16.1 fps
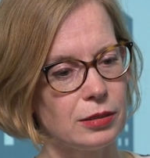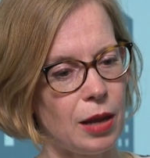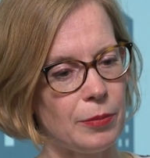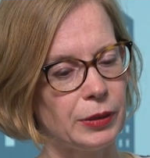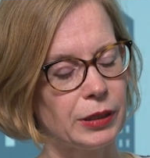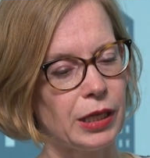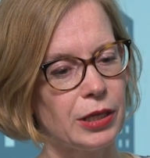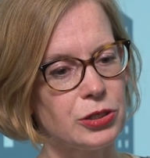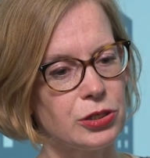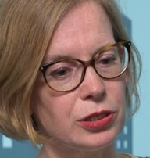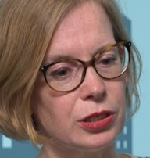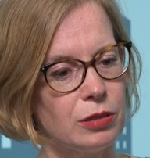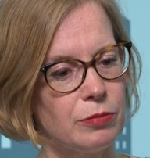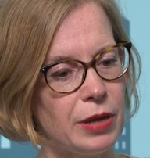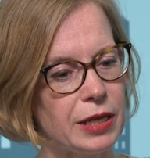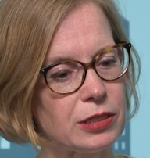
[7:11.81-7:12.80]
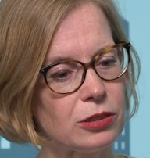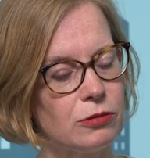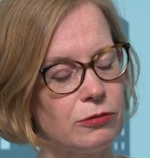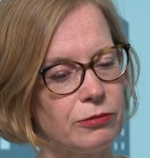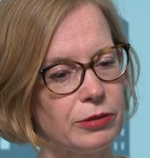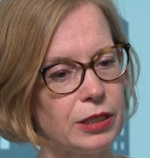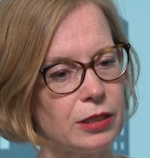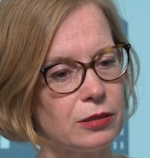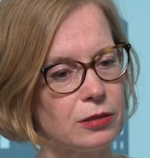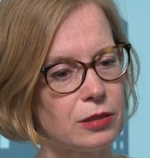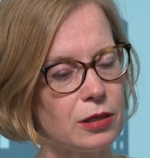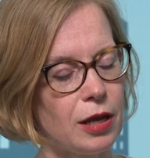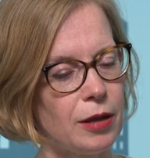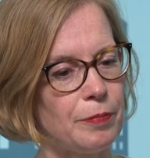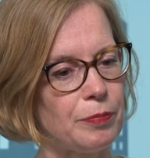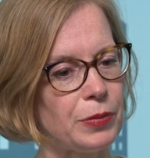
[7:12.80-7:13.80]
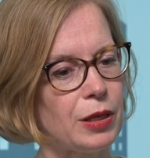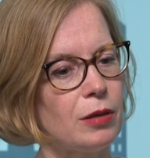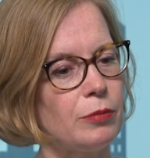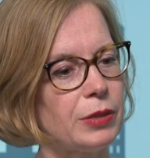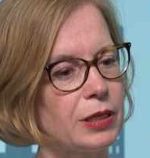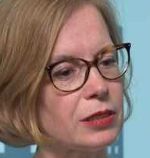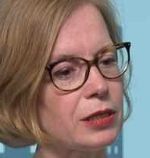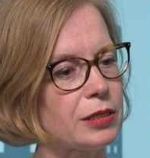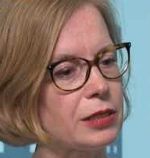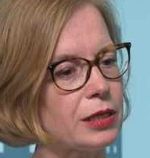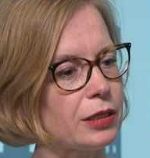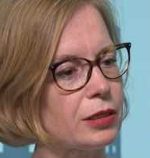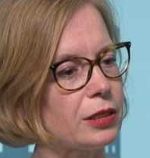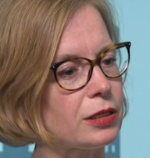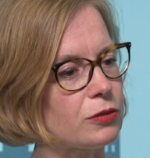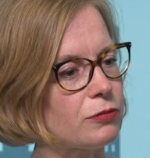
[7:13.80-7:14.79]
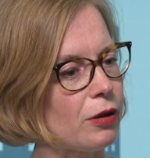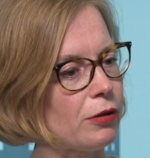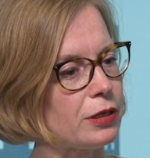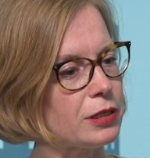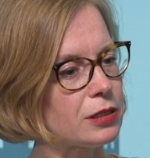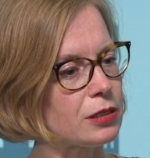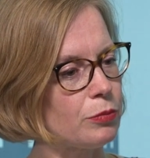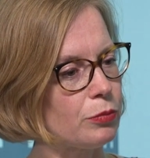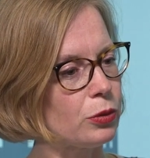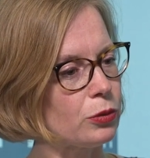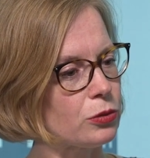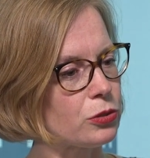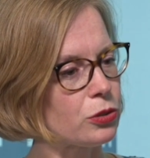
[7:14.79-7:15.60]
application in the medical field, because I said that it's very simple